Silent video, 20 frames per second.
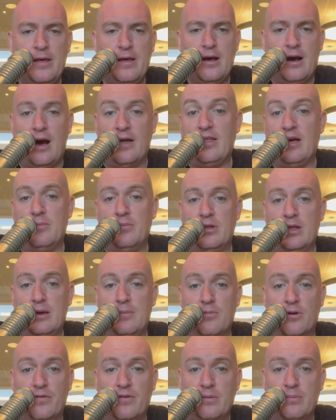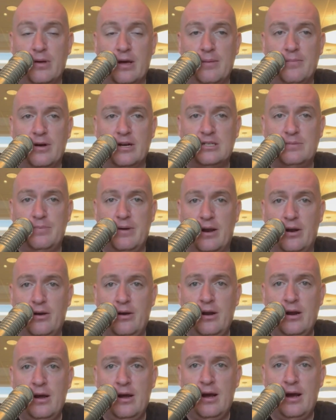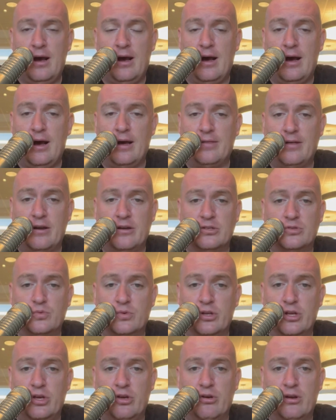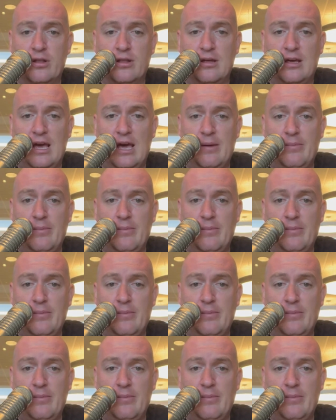I thought Malik Murphy played much better. I thought he was really good in the game.